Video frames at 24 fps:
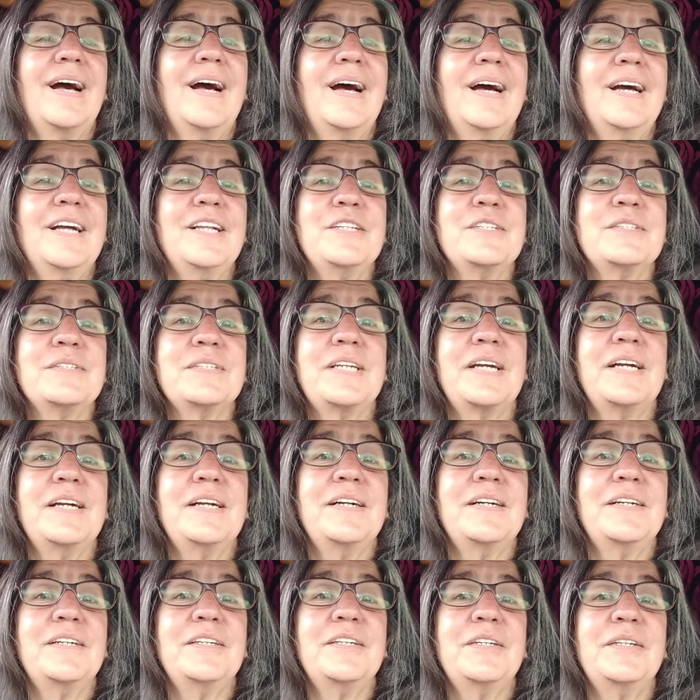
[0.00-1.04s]
I just
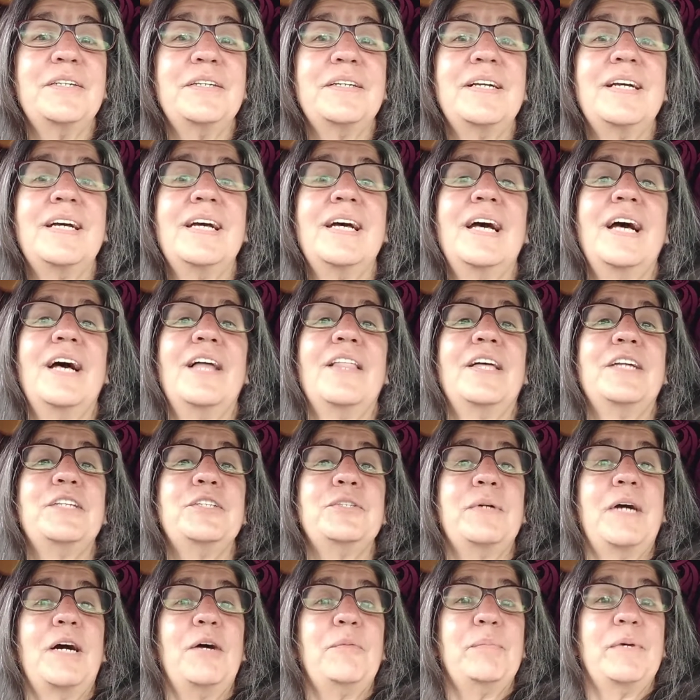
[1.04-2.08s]
care that
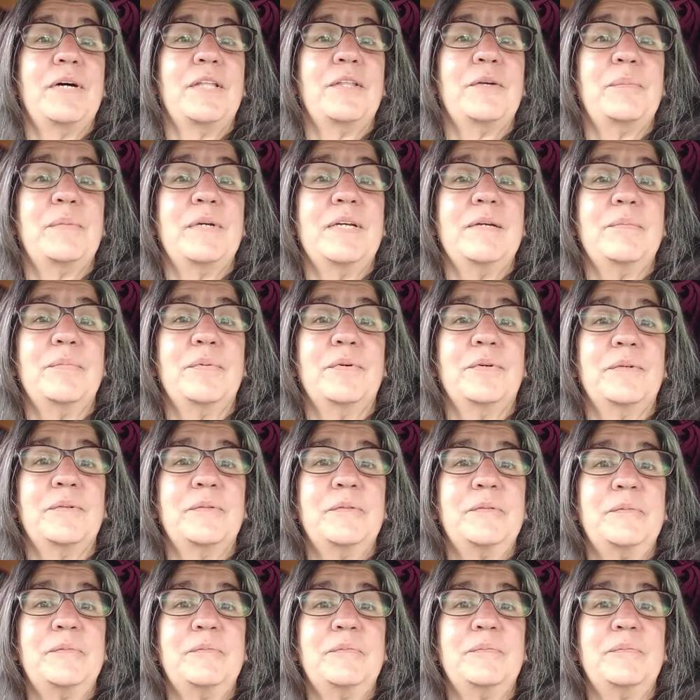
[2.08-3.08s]
you help other people